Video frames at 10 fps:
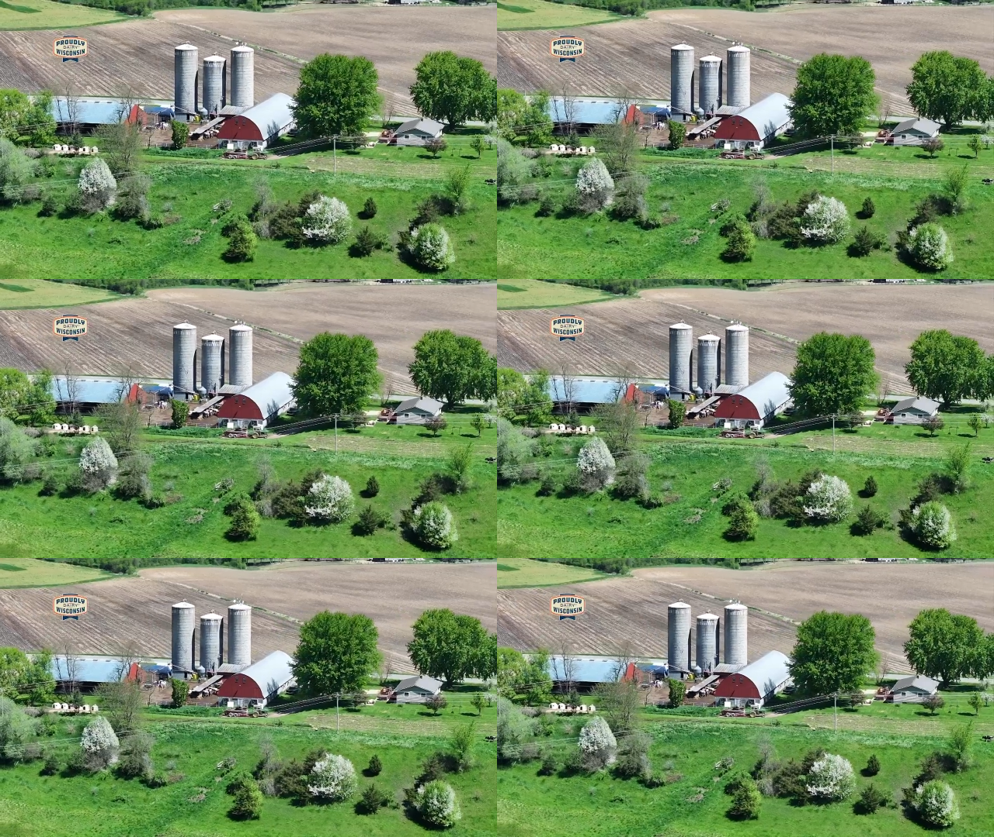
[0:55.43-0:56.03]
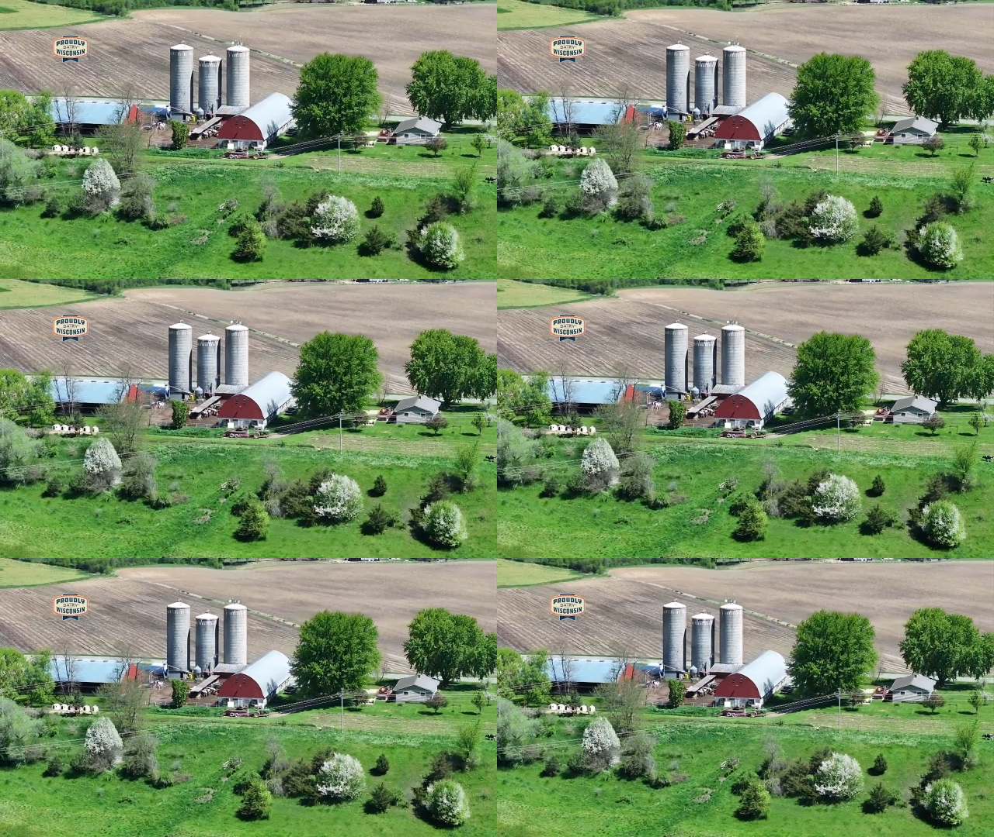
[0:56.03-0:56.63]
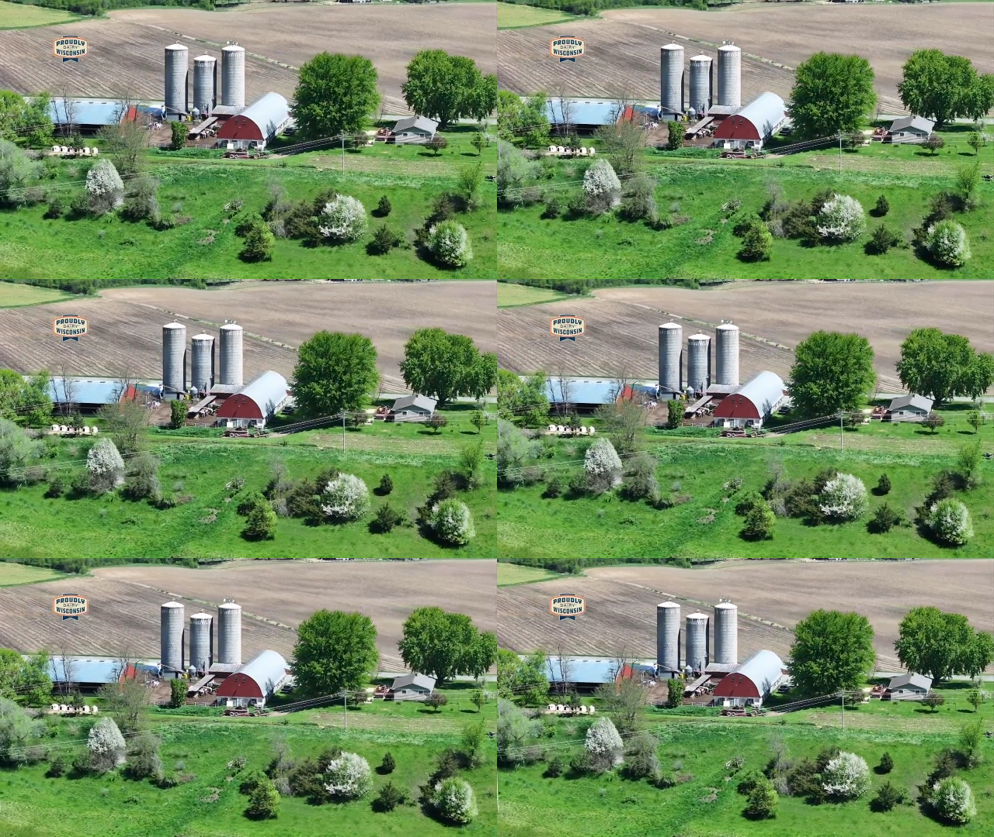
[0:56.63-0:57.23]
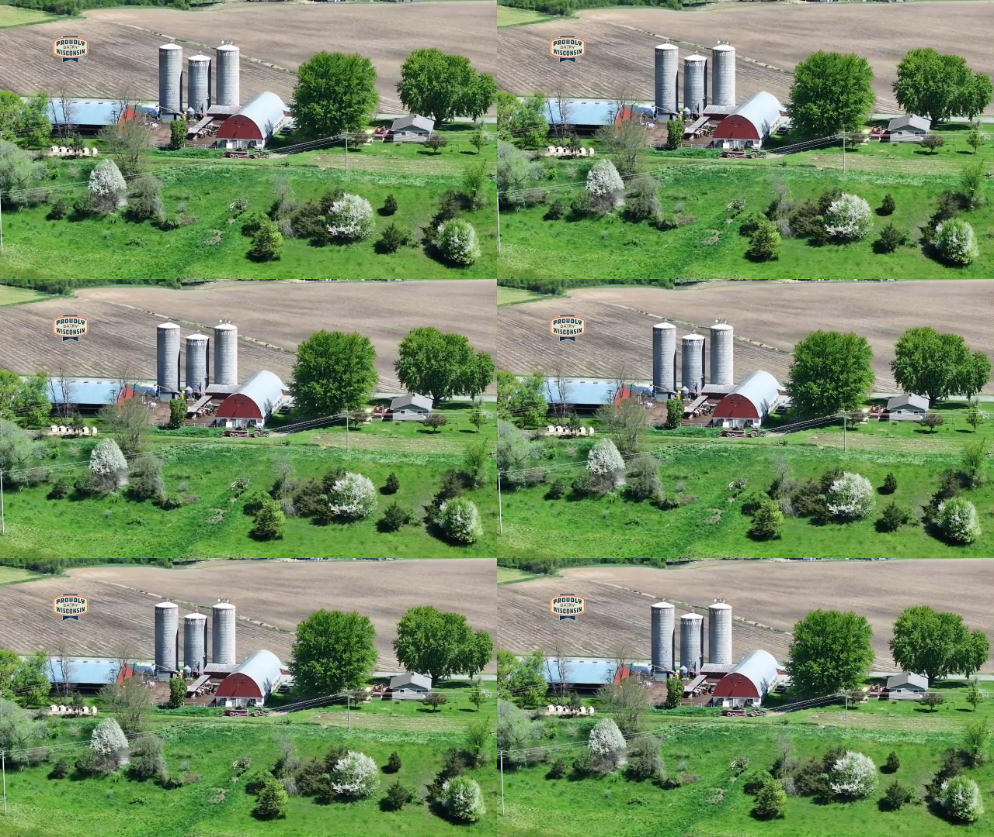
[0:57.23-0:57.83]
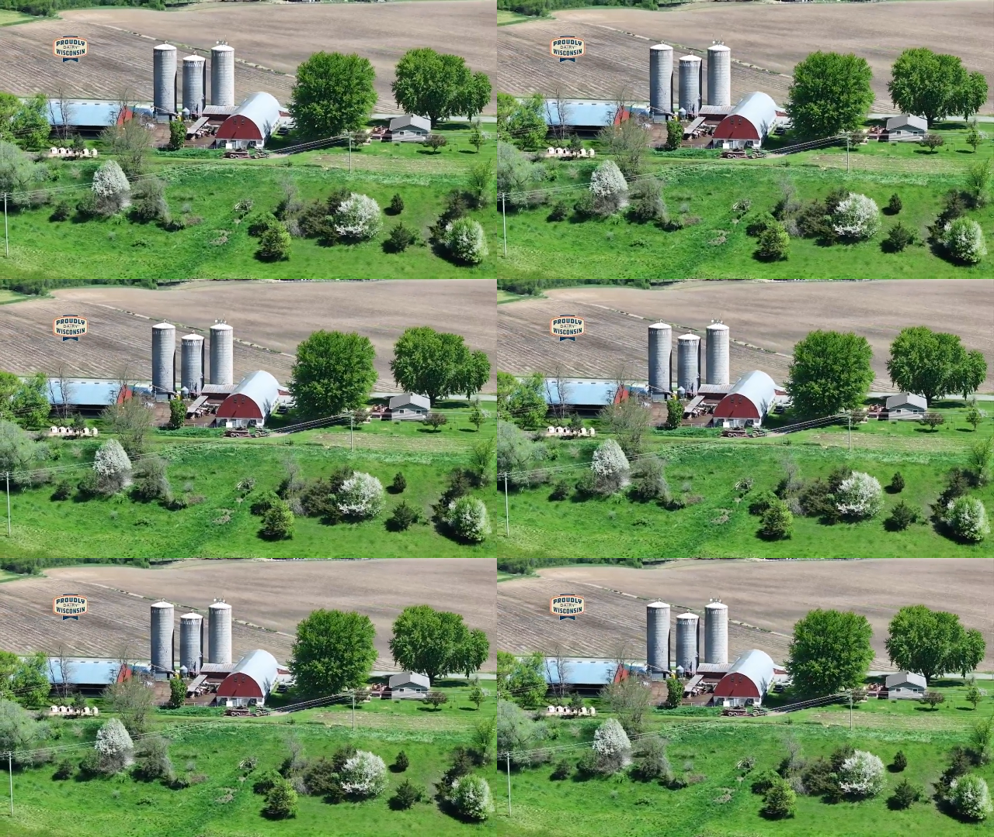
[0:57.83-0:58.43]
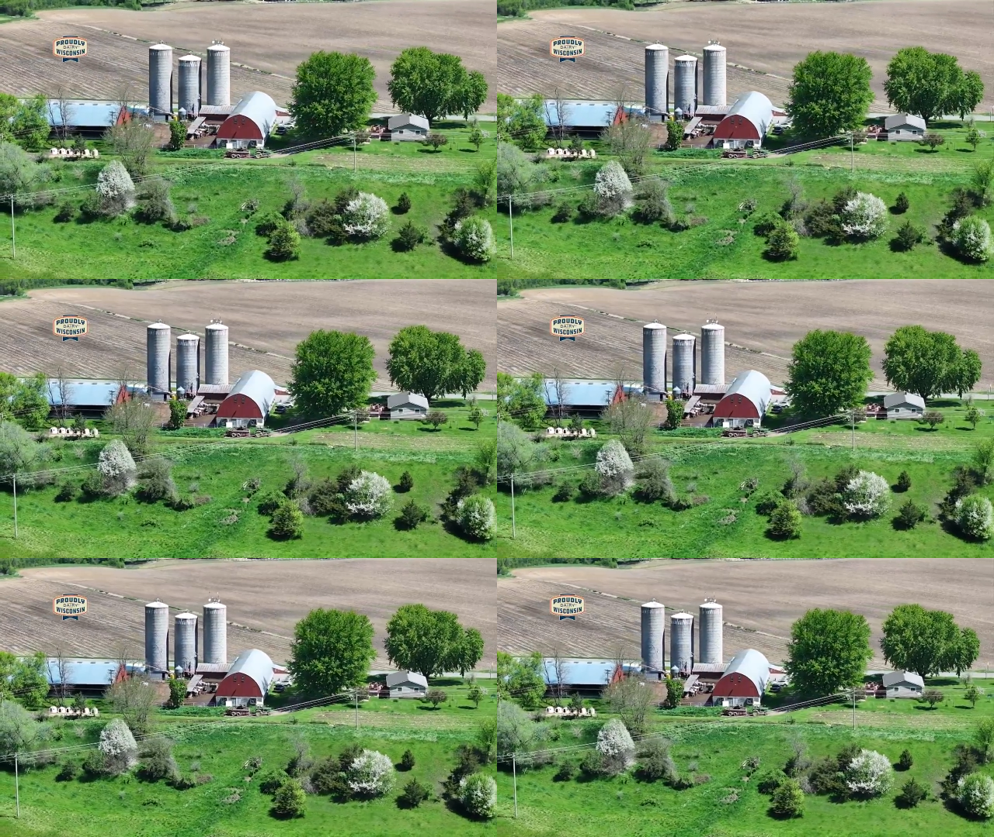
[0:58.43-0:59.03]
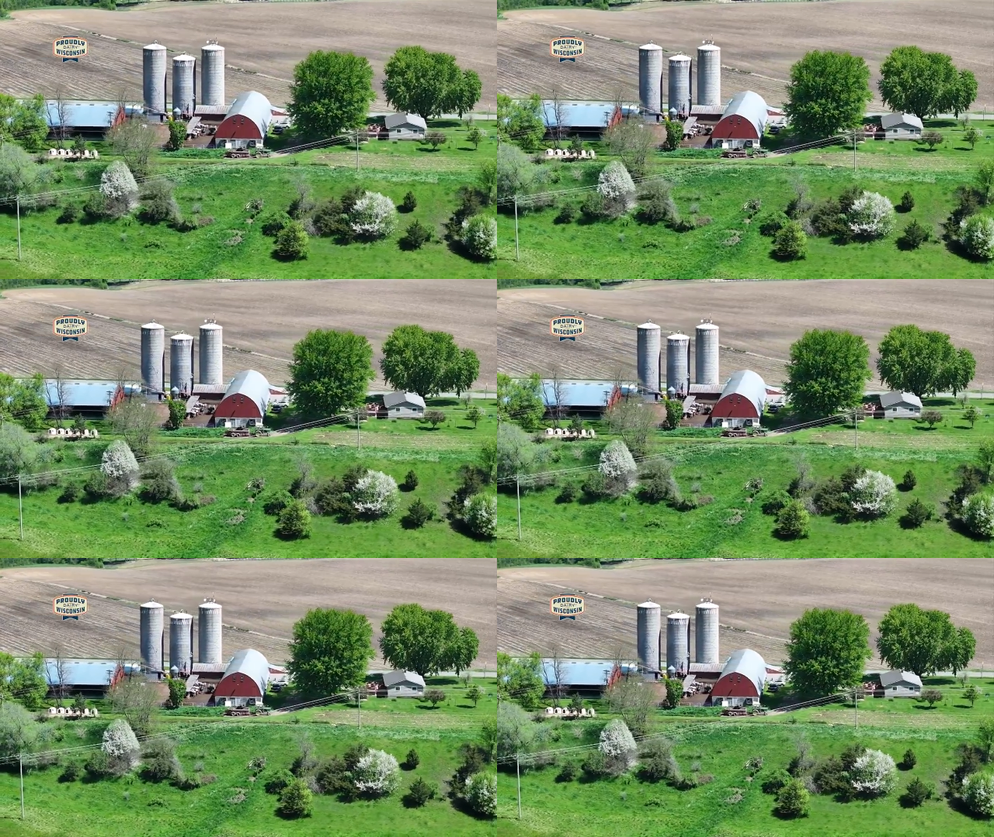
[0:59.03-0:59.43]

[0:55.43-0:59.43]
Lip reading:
No face is visible, so there are no lips to read.